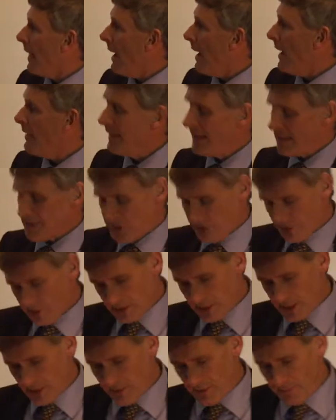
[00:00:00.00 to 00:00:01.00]
I think it's
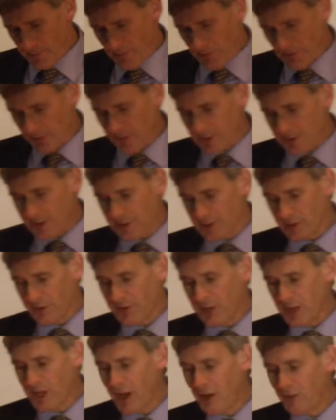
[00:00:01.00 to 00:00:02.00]
also important that sort
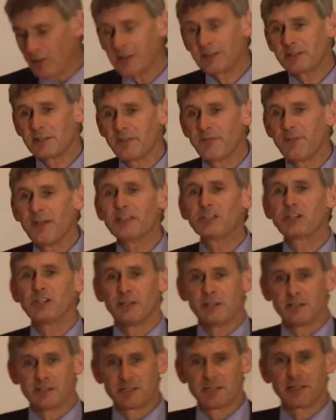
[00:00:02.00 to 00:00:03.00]
of current
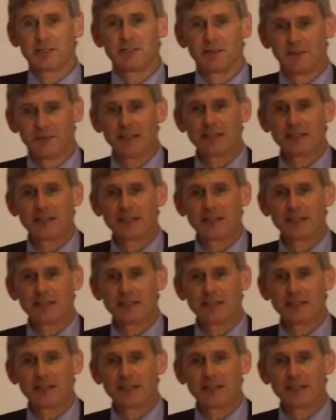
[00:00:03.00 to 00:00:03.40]
divisions that have